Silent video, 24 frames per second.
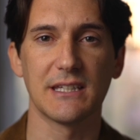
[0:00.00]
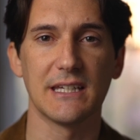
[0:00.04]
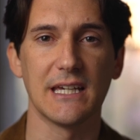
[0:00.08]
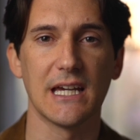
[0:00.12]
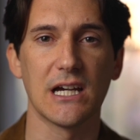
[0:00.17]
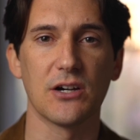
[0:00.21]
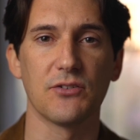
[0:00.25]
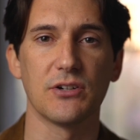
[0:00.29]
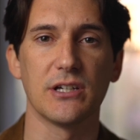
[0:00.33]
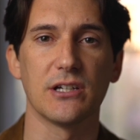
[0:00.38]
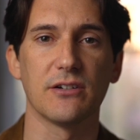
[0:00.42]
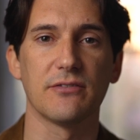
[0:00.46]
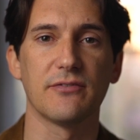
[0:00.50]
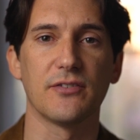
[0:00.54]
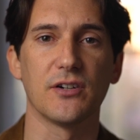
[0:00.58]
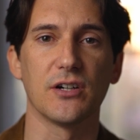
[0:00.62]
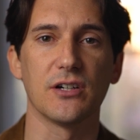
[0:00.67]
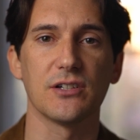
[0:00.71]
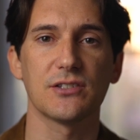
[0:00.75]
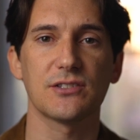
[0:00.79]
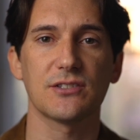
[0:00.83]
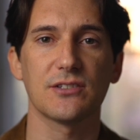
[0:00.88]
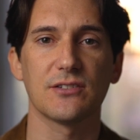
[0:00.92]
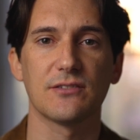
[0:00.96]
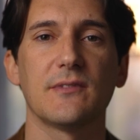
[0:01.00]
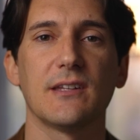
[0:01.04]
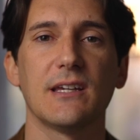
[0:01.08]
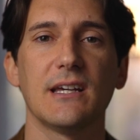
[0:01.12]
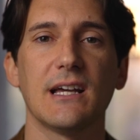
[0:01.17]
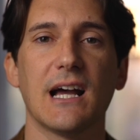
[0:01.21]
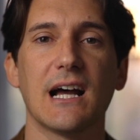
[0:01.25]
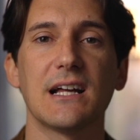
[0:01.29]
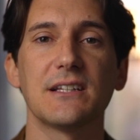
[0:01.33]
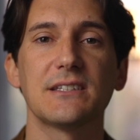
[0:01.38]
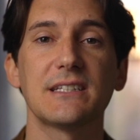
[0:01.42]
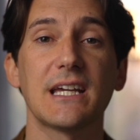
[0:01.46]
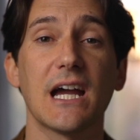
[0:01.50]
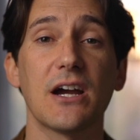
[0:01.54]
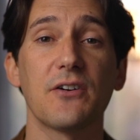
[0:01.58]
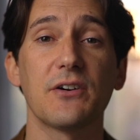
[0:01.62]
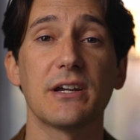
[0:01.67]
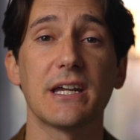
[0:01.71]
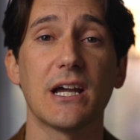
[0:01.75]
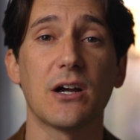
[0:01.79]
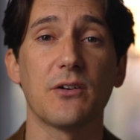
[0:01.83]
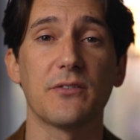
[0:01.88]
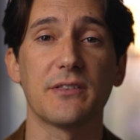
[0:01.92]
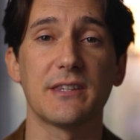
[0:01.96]
the area first and
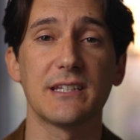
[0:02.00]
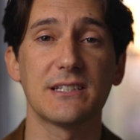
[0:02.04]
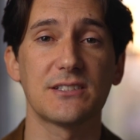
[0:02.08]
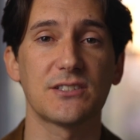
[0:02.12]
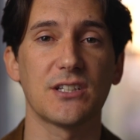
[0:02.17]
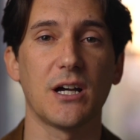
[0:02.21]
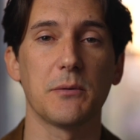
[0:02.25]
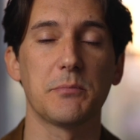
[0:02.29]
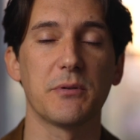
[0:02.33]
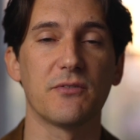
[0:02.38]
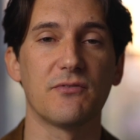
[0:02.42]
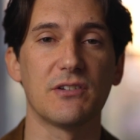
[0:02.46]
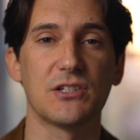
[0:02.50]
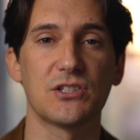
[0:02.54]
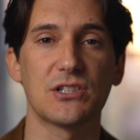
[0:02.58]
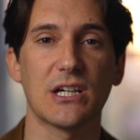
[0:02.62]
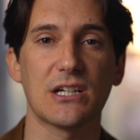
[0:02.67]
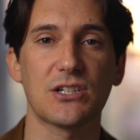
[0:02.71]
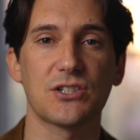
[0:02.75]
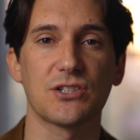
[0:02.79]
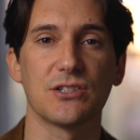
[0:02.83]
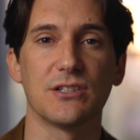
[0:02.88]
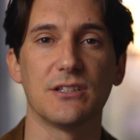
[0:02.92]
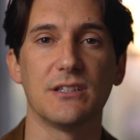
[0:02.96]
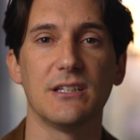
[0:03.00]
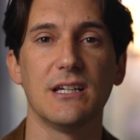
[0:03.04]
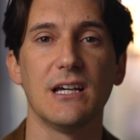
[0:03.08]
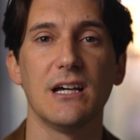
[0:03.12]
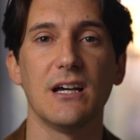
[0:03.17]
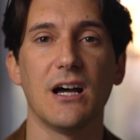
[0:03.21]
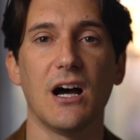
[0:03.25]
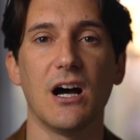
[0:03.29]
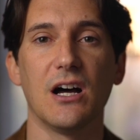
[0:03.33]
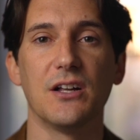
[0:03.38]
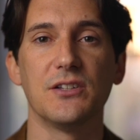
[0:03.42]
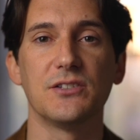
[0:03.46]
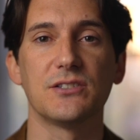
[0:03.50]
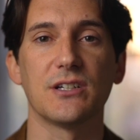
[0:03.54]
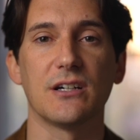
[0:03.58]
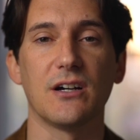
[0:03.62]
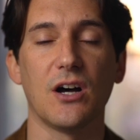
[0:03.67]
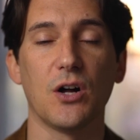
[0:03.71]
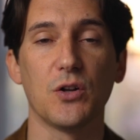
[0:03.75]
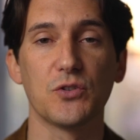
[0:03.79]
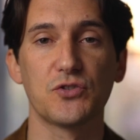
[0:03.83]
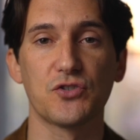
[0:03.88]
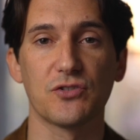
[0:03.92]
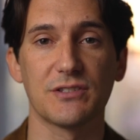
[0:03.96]
carrying out this type of injection under
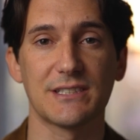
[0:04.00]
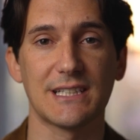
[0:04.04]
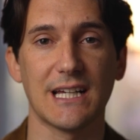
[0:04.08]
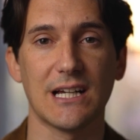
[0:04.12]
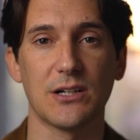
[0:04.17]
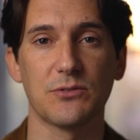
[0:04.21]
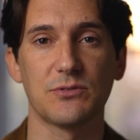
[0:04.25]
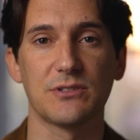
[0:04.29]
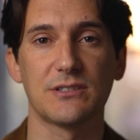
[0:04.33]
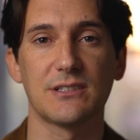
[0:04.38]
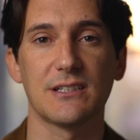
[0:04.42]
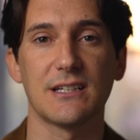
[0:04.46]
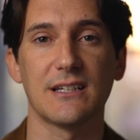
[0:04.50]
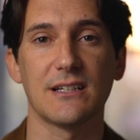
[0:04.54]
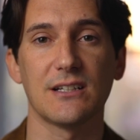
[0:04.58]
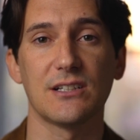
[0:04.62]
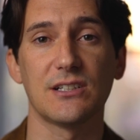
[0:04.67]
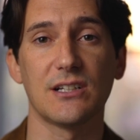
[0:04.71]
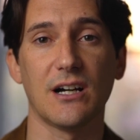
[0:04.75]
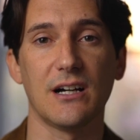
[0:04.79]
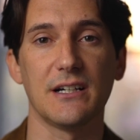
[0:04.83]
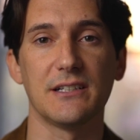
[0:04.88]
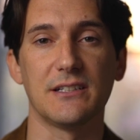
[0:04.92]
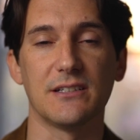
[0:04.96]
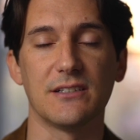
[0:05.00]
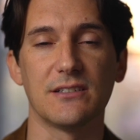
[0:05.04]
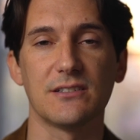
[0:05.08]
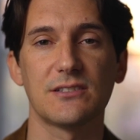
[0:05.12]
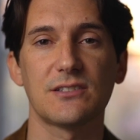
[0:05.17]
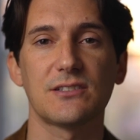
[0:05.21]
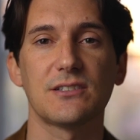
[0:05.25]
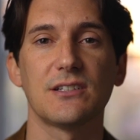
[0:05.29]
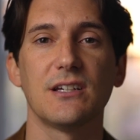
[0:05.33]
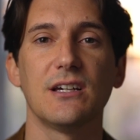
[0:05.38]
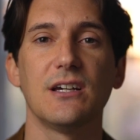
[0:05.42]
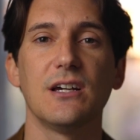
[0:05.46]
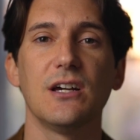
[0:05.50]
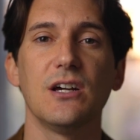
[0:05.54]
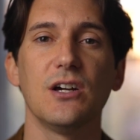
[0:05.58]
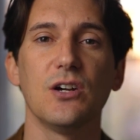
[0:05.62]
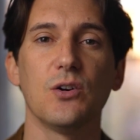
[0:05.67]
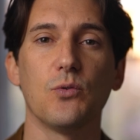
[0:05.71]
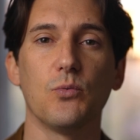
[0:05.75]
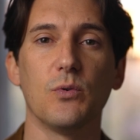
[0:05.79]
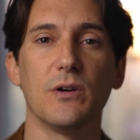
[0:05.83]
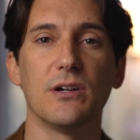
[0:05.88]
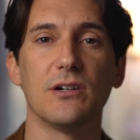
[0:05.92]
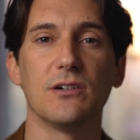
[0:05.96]
ultrasound guidance
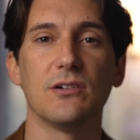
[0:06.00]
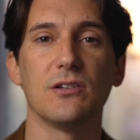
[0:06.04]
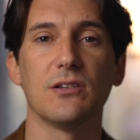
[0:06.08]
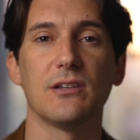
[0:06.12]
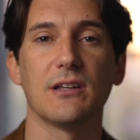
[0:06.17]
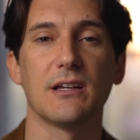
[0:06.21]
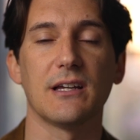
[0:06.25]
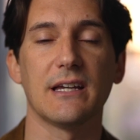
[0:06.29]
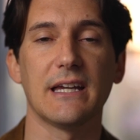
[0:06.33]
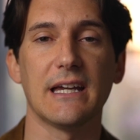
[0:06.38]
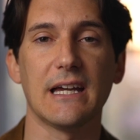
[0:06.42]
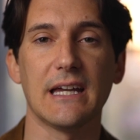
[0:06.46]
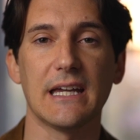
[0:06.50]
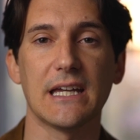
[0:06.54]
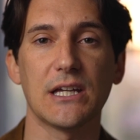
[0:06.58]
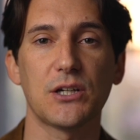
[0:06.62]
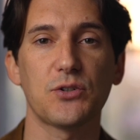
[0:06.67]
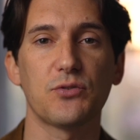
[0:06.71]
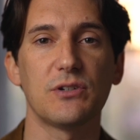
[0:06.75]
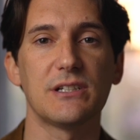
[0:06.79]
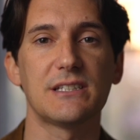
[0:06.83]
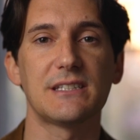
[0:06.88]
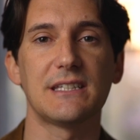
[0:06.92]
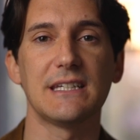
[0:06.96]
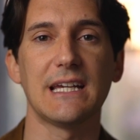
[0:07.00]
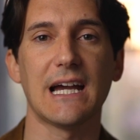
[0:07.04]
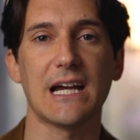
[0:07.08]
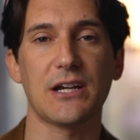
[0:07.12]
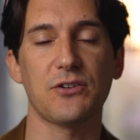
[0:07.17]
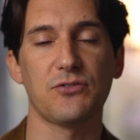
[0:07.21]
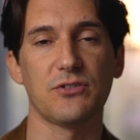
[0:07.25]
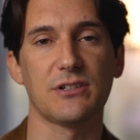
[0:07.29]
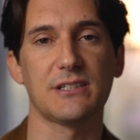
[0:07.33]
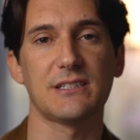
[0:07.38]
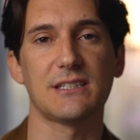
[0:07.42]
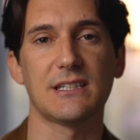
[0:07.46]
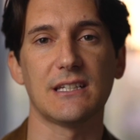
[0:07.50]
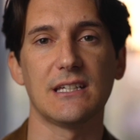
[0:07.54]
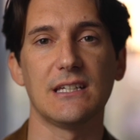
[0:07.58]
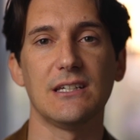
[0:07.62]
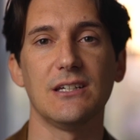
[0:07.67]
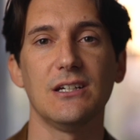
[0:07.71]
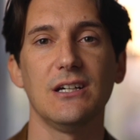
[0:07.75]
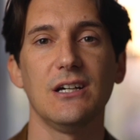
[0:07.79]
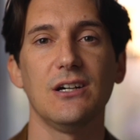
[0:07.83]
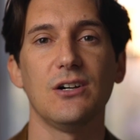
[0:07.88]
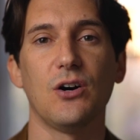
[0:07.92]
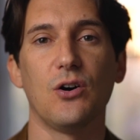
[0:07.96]
will increase the
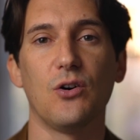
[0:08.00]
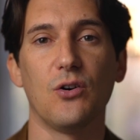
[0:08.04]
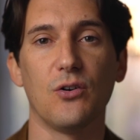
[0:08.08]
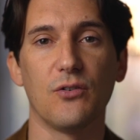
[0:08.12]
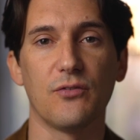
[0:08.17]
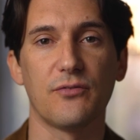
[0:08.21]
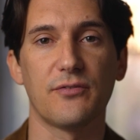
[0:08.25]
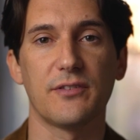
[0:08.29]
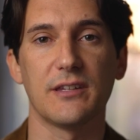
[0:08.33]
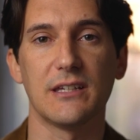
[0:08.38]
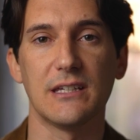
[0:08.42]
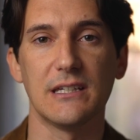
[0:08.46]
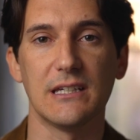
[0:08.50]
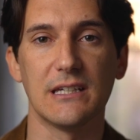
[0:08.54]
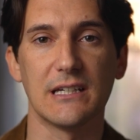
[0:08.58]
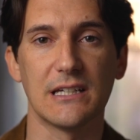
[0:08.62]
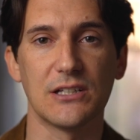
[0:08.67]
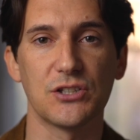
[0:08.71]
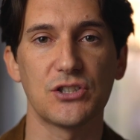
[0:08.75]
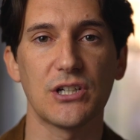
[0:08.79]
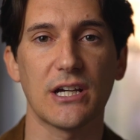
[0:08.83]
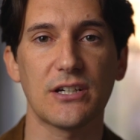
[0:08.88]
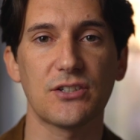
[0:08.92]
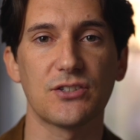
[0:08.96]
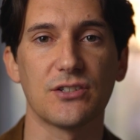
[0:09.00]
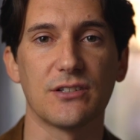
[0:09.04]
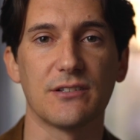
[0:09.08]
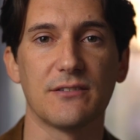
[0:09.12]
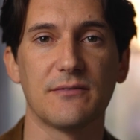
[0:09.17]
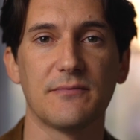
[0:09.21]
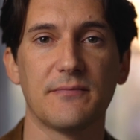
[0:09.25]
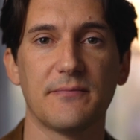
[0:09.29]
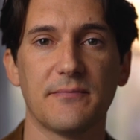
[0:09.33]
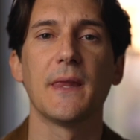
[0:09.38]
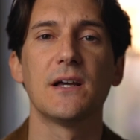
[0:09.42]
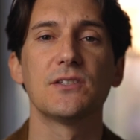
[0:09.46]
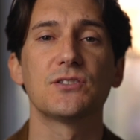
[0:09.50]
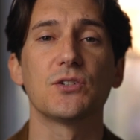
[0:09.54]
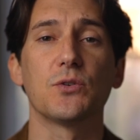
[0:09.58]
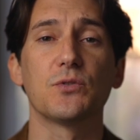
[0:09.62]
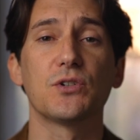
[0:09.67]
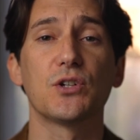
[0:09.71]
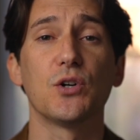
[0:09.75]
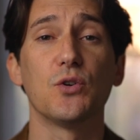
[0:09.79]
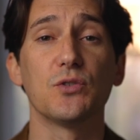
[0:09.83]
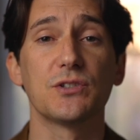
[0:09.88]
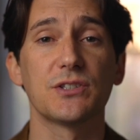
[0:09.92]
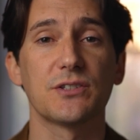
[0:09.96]
accuracy of the injection. So
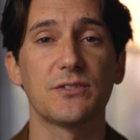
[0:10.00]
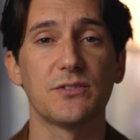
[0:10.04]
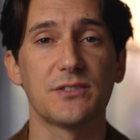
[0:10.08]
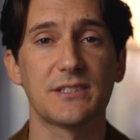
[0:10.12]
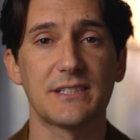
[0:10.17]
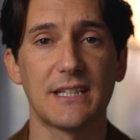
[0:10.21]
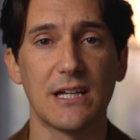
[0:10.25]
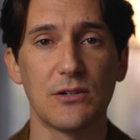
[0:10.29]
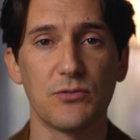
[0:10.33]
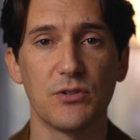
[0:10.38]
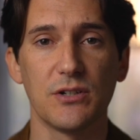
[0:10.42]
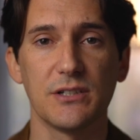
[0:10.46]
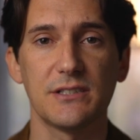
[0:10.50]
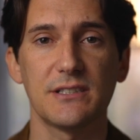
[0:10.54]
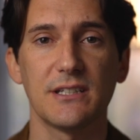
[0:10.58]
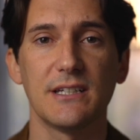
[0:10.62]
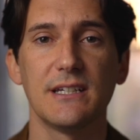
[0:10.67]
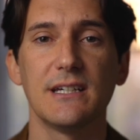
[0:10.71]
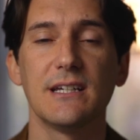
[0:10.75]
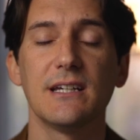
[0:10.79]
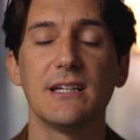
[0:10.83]
corticosteroid,